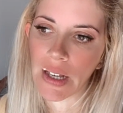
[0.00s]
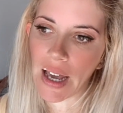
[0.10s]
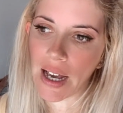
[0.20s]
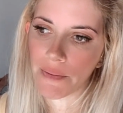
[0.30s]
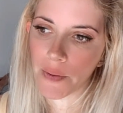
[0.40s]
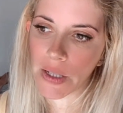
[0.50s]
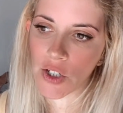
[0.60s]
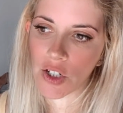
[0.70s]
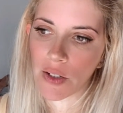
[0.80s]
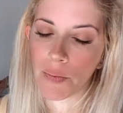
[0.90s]

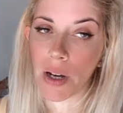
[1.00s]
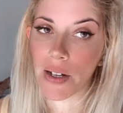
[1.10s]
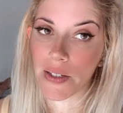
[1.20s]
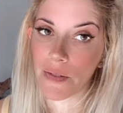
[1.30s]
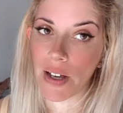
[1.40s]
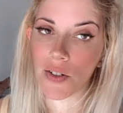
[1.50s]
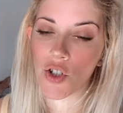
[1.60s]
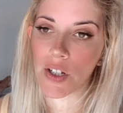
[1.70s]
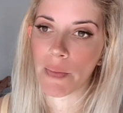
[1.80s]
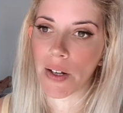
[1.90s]
affirmation, positive
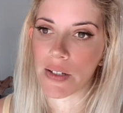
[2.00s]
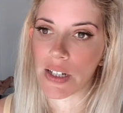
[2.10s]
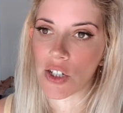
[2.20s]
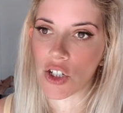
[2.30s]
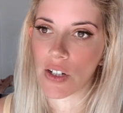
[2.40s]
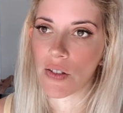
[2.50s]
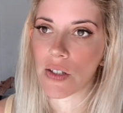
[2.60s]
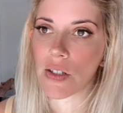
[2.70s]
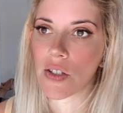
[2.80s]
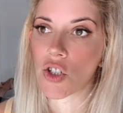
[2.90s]
energy
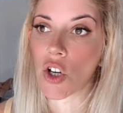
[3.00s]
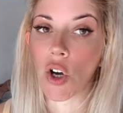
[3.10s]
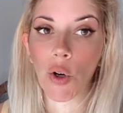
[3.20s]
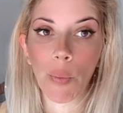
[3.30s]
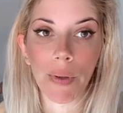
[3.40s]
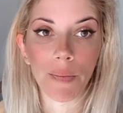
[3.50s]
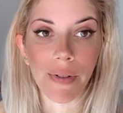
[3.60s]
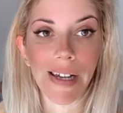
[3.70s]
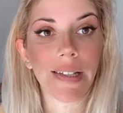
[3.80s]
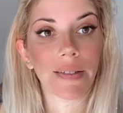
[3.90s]
meditations to hope and
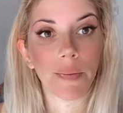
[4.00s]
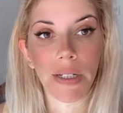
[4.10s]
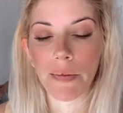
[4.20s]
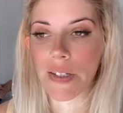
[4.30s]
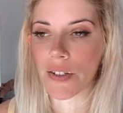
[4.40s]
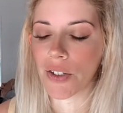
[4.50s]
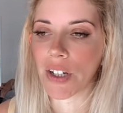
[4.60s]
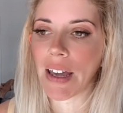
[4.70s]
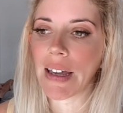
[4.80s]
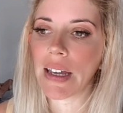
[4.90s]
pray that the babies are
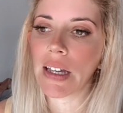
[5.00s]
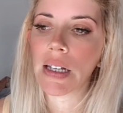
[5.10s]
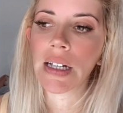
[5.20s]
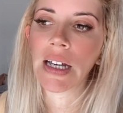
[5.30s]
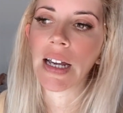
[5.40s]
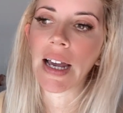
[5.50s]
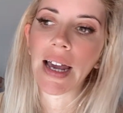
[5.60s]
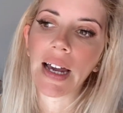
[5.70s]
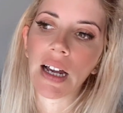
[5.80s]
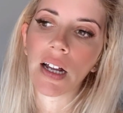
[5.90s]
okay.
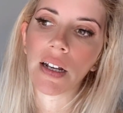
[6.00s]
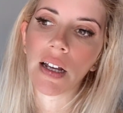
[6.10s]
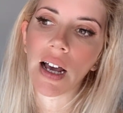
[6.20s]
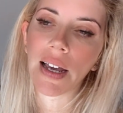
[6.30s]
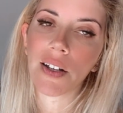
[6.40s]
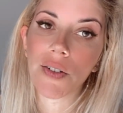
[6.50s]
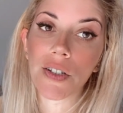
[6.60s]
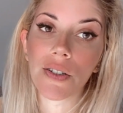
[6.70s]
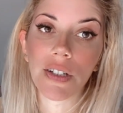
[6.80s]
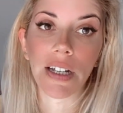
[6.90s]
And I
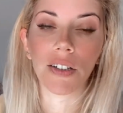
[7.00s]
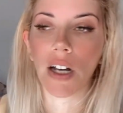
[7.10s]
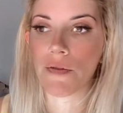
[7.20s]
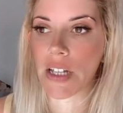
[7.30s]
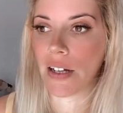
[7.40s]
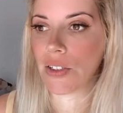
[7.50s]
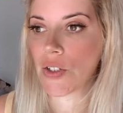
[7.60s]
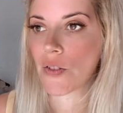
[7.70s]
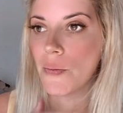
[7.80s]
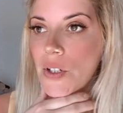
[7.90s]
also get a lot of
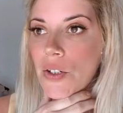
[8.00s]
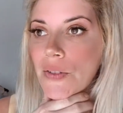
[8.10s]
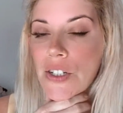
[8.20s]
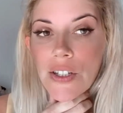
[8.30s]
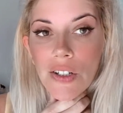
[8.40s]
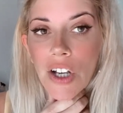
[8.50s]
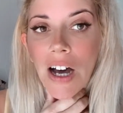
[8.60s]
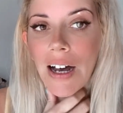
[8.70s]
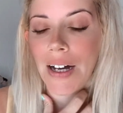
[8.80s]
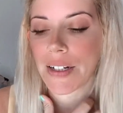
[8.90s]
downloads from the universe and
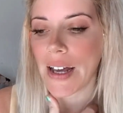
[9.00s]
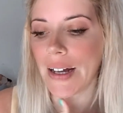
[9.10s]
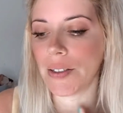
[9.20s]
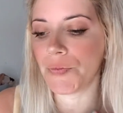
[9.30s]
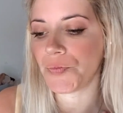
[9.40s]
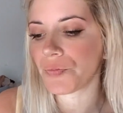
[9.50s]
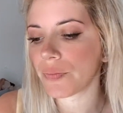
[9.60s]
God. And,